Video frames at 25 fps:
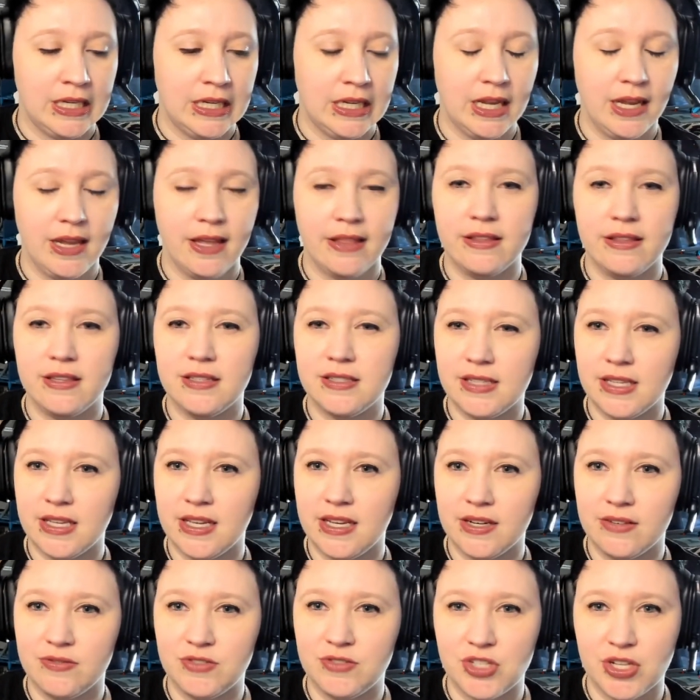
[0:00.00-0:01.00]
at least the
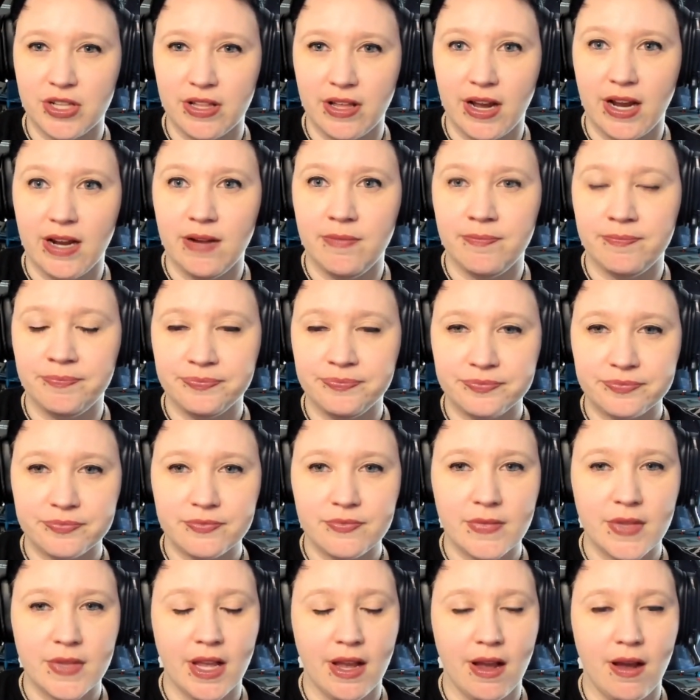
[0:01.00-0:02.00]
end of July
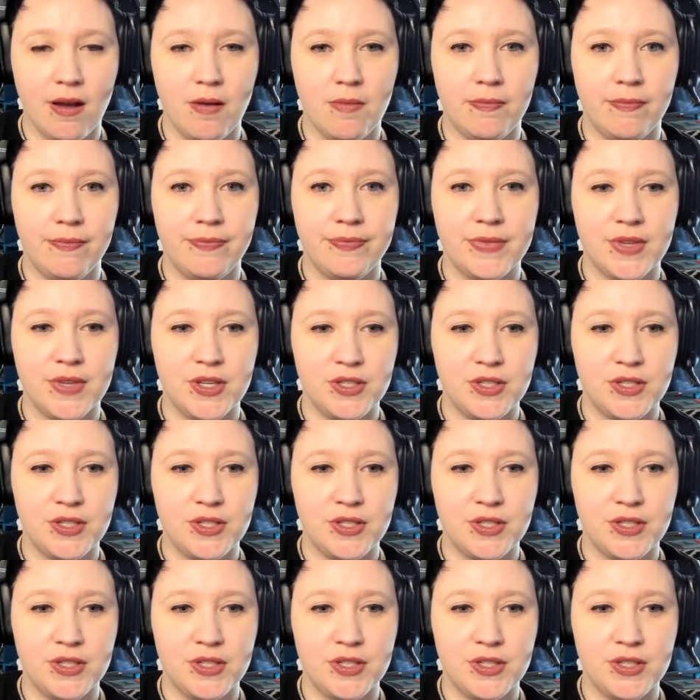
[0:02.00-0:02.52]
um,